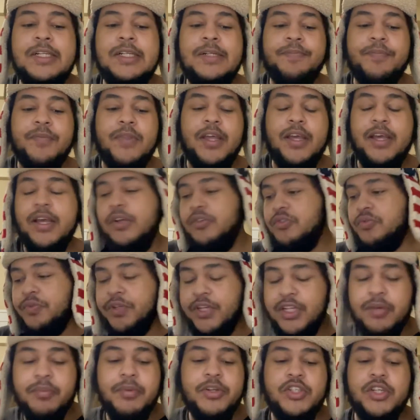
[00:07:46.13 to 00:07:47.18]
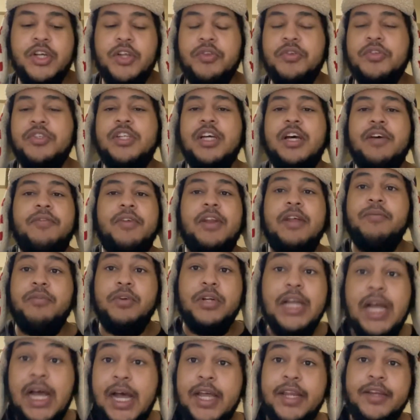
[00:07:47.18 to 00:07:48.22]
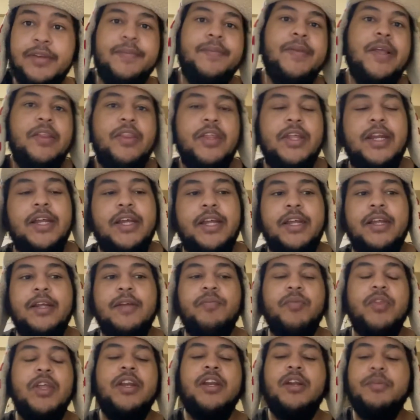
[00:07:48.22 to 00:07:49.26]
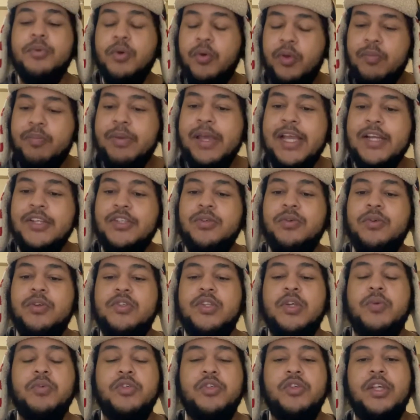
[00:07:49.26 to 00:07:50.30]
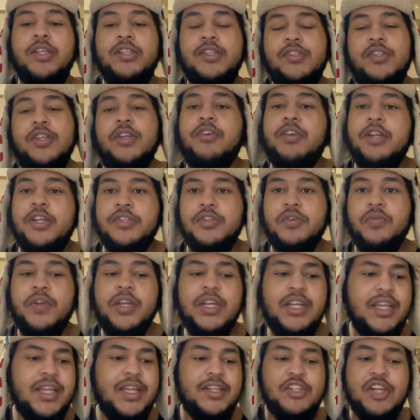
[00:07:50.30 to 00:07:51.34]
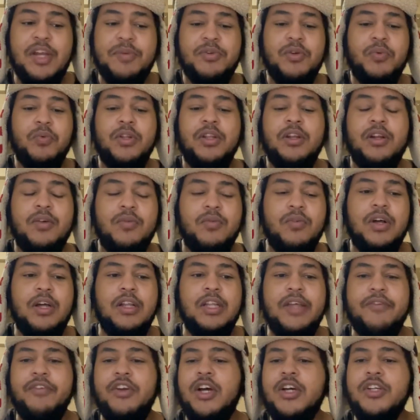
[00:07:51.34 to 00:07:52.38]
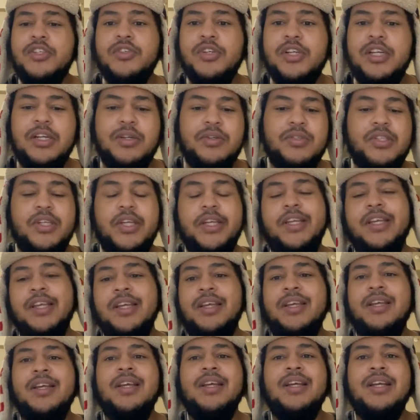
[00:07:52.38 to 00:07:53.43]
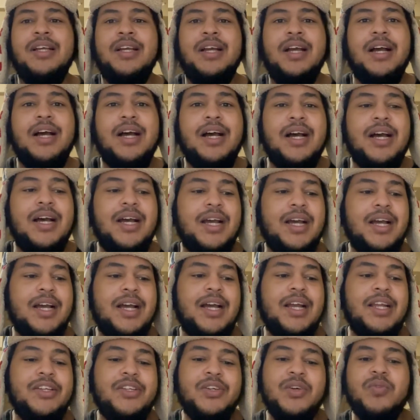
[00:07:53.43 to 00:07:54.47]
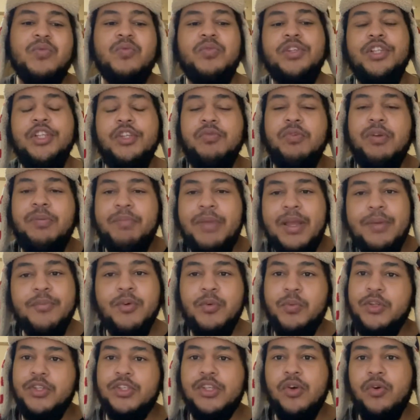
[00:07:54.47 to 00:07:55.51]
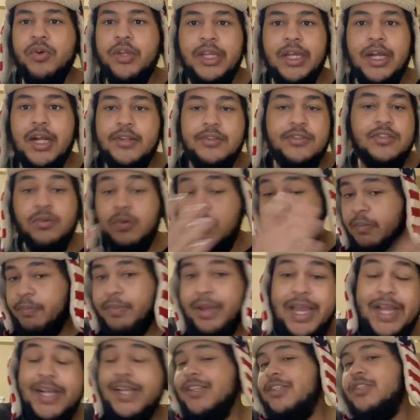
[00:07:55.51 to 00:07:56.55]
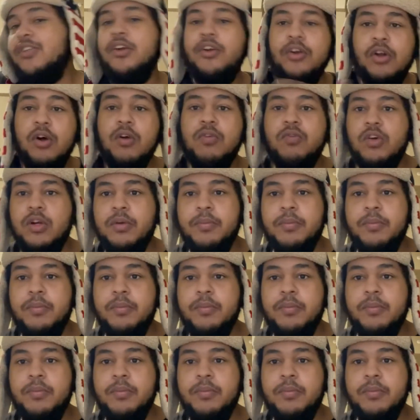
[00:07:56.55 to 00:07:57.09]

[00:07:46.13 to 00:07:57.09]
I was reading a bunch of other stuff and I forgot. And then I ended up going back to it. It's like, would you like to synchronize your reading at chapter 1,100? And I was like, I don't really remember what's going on, so I went back and started over.